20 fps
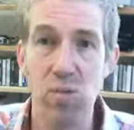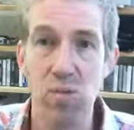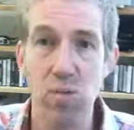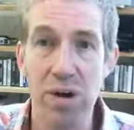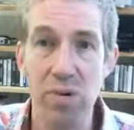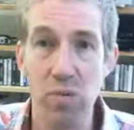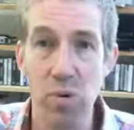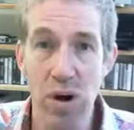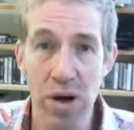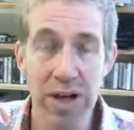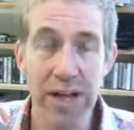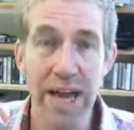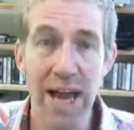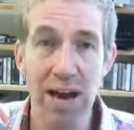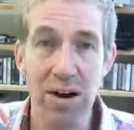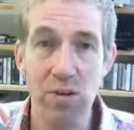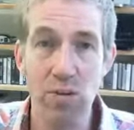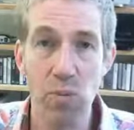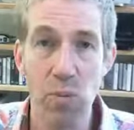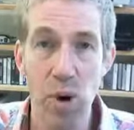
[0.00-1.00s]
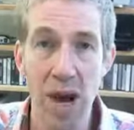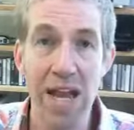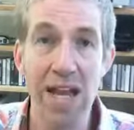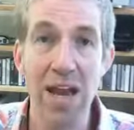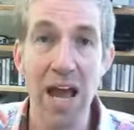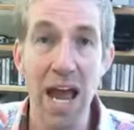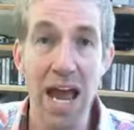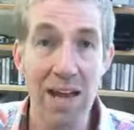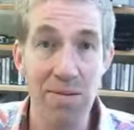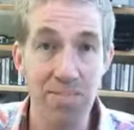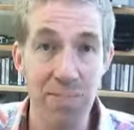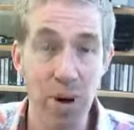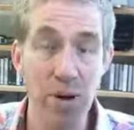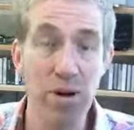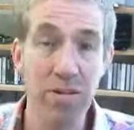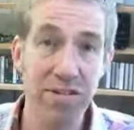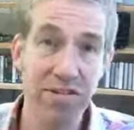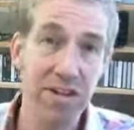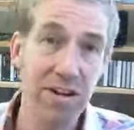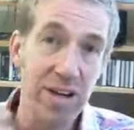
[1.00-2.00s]
We work out when a
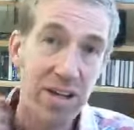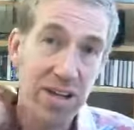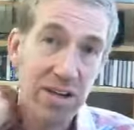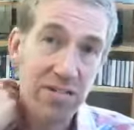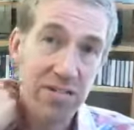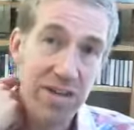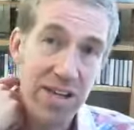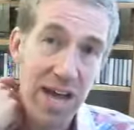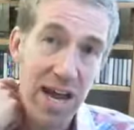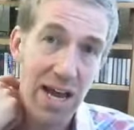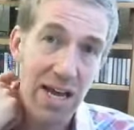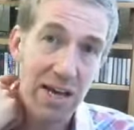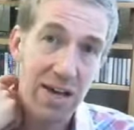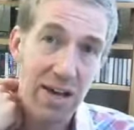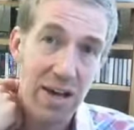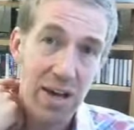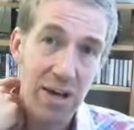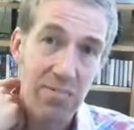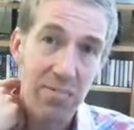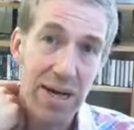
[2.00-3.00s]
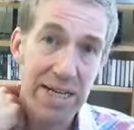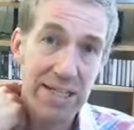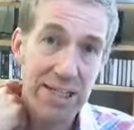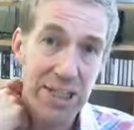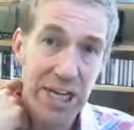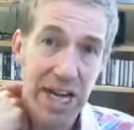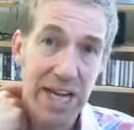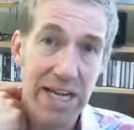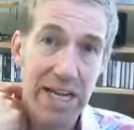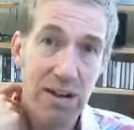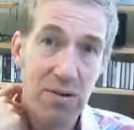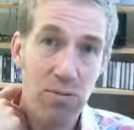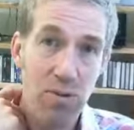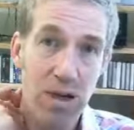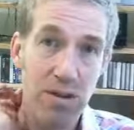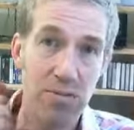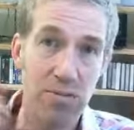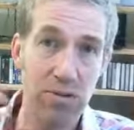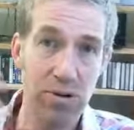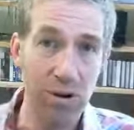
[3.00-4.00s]
person is dead by checking
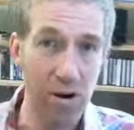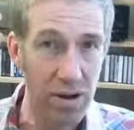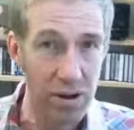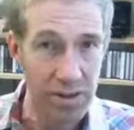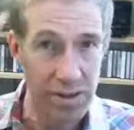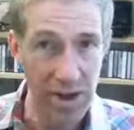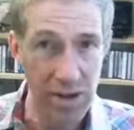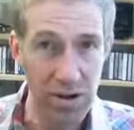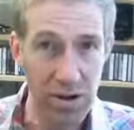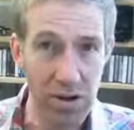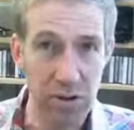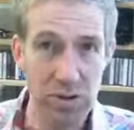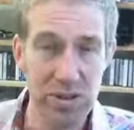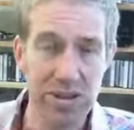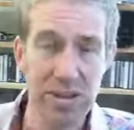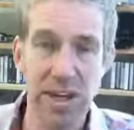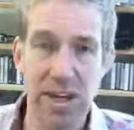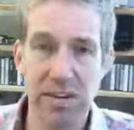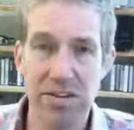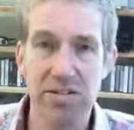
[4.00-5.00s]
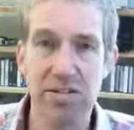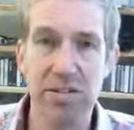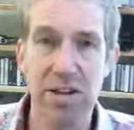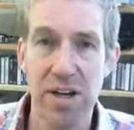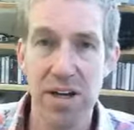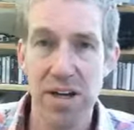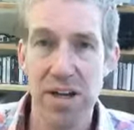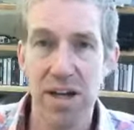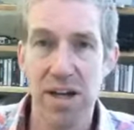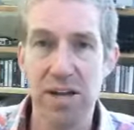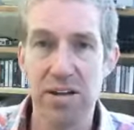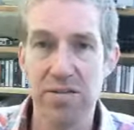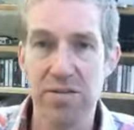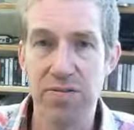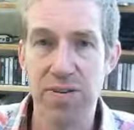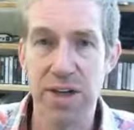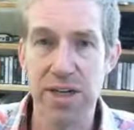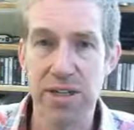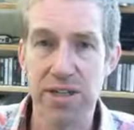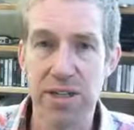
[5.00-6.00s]
whether or not their cortex is
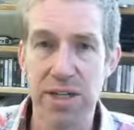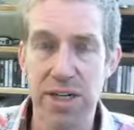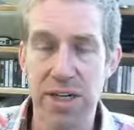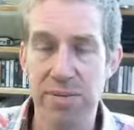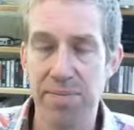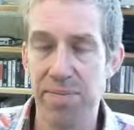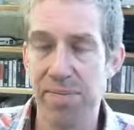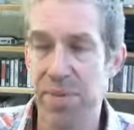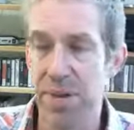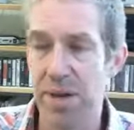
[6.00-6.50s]
functioning.